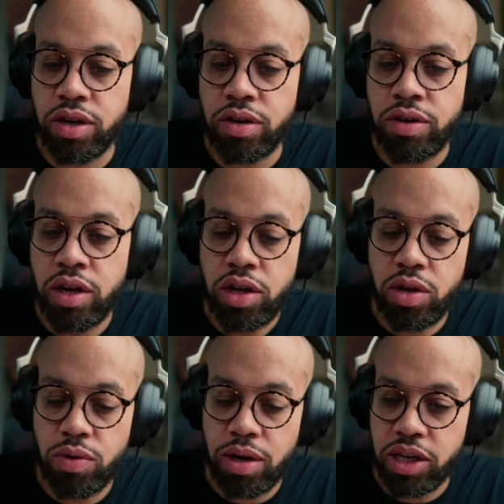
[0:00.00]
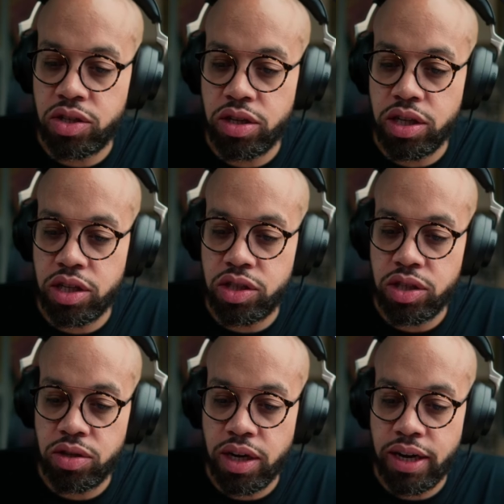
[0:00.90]
So you want to make sure that
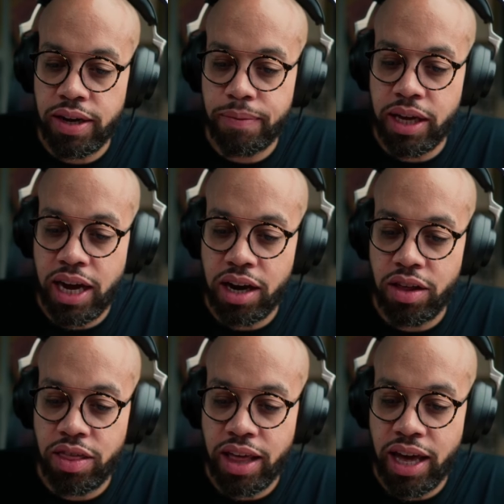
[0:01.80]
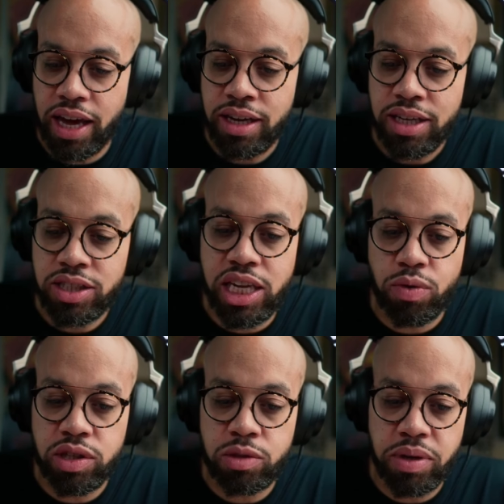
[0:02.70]
you get out of that
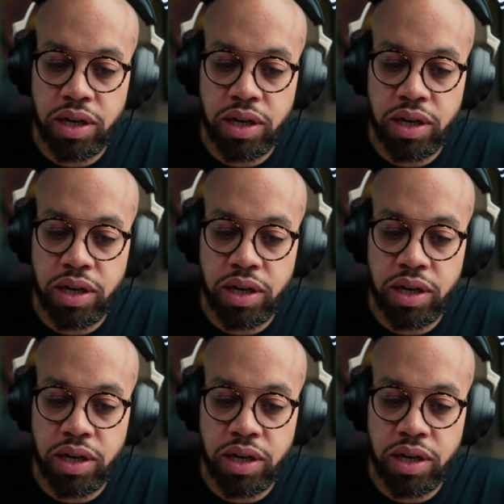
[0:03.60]
sequence.